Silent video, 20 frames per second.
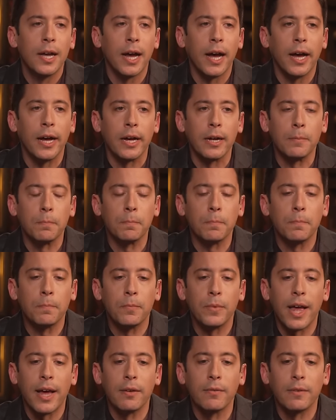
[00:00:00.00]
Um,
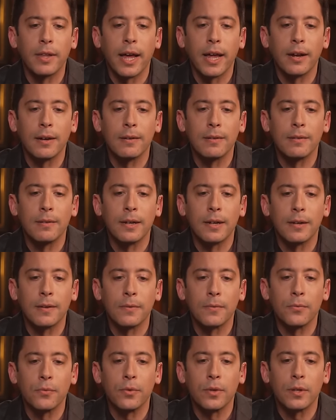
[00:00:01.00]
that that
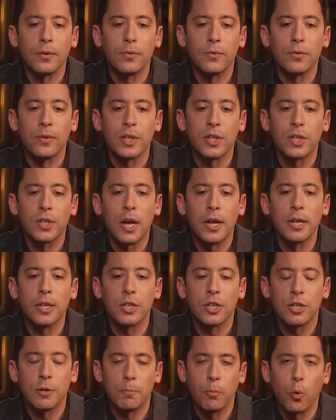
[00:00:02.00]
uh, the the Son is
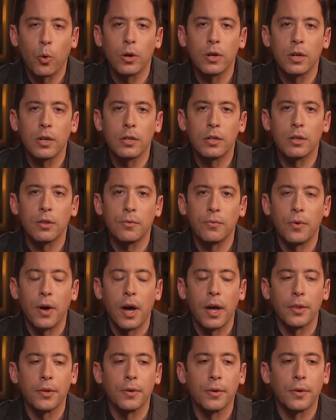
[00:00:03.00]
subordinate to the
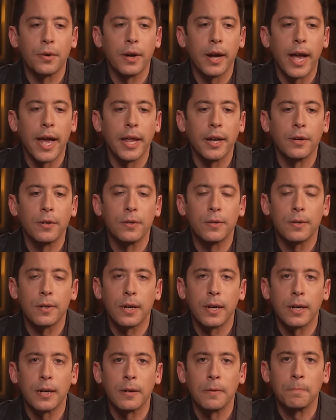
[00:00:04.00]
Father, and
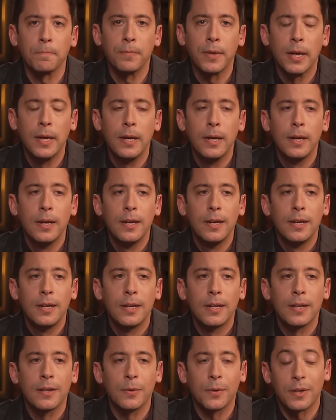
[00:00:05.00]
uh,
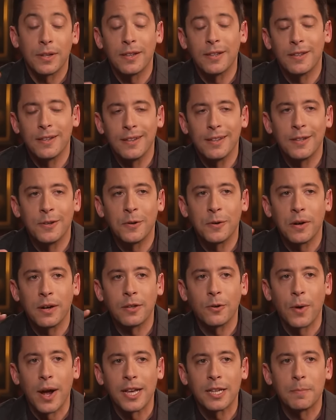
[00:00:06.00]
there are
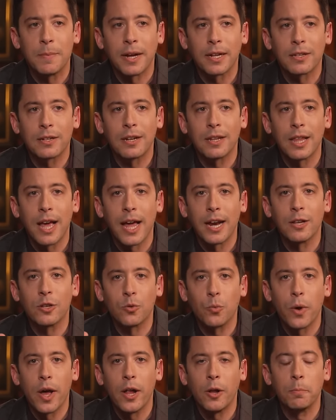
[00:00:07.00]
other aspects to that
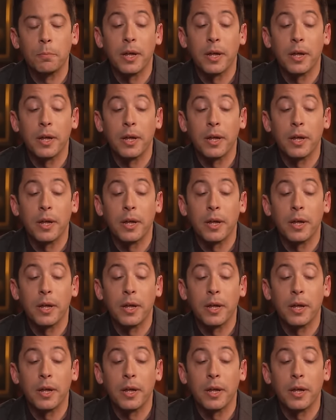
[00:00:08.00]
as well.